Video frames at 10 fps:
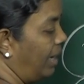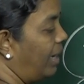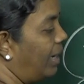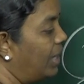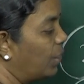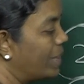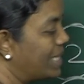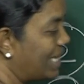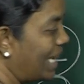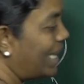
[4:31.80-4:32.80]
And you will
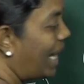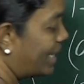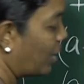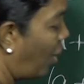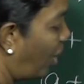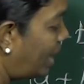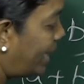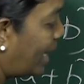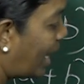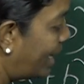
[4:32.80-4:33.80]
see that all
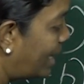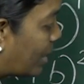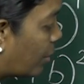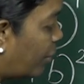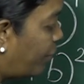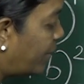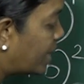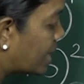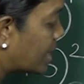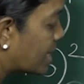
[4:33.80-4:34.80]
the other
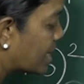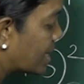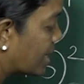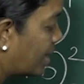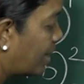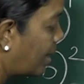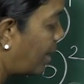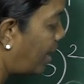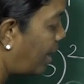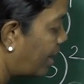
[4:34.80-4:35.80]
coefficients
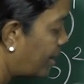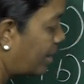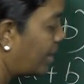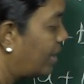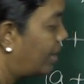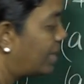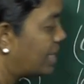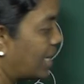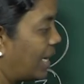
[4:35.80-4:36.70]
are, here it's a